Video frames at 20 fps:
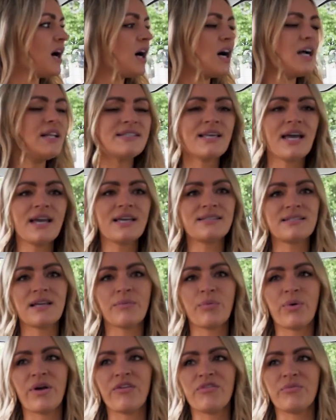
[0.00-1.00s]
I take a
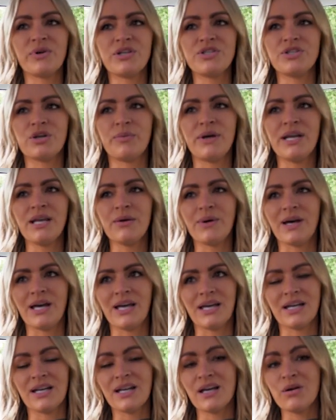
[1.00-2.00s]
step away from my job
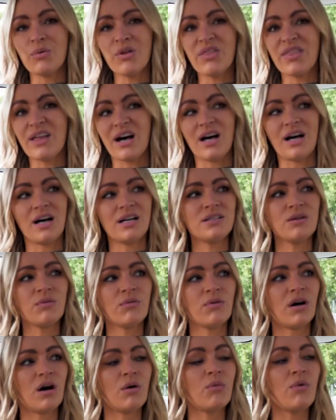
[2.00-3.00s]
anyway, and I want that. I
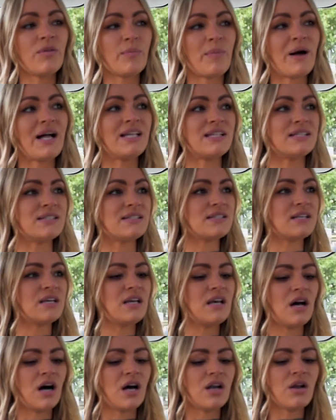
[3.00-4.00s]
don't. I want the balance.
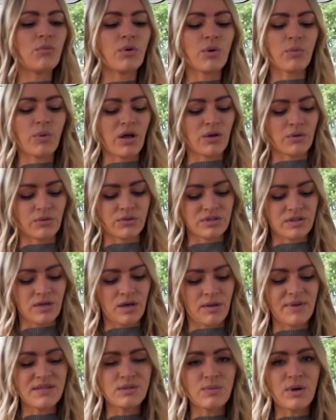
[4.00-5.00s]
I don't want to work all the
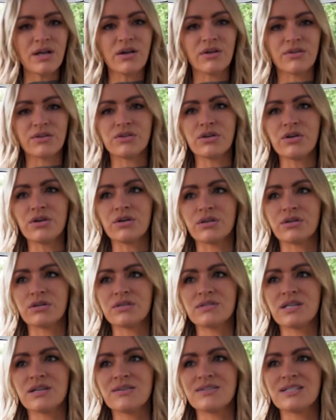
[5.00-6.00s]
time. That's why I got the dog
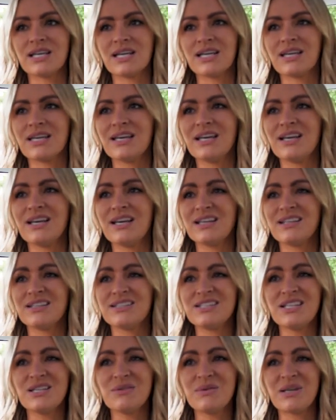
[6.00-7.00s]
because I yeah. was like,
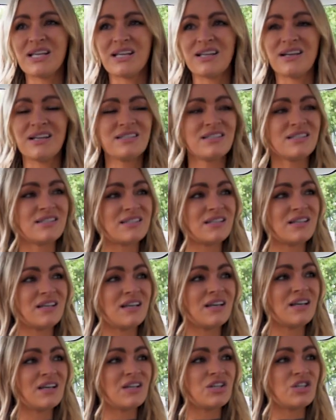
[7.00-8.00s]
genuinely, I just
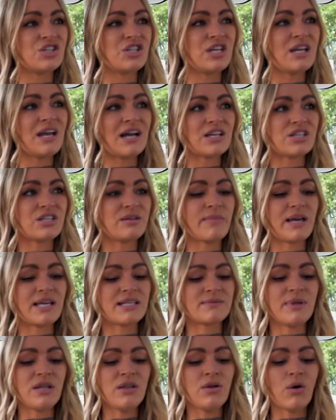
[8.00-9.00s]
she actually
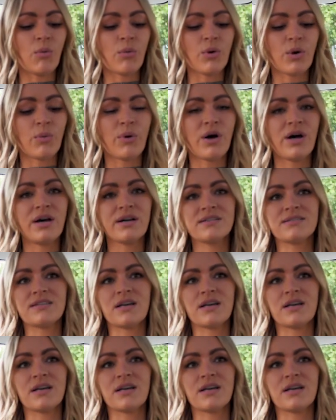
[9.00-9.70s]
makes me not want to work